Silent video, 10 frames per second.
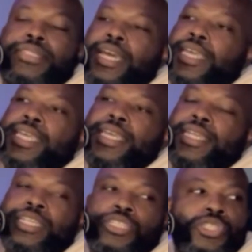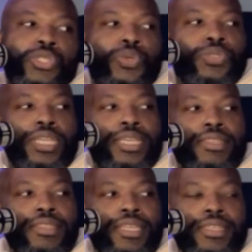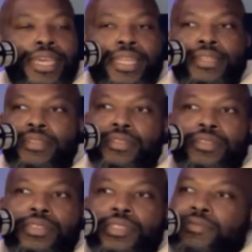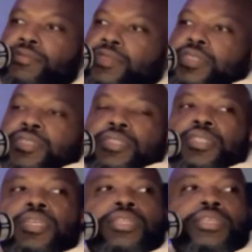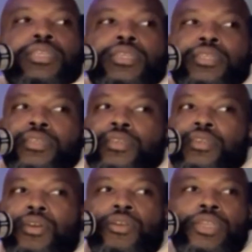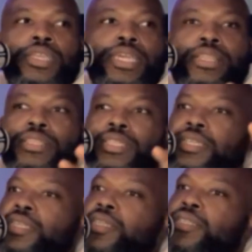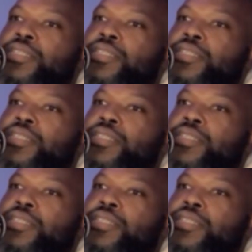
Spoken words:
I can't excuse anything that Diddy, R. Kelly,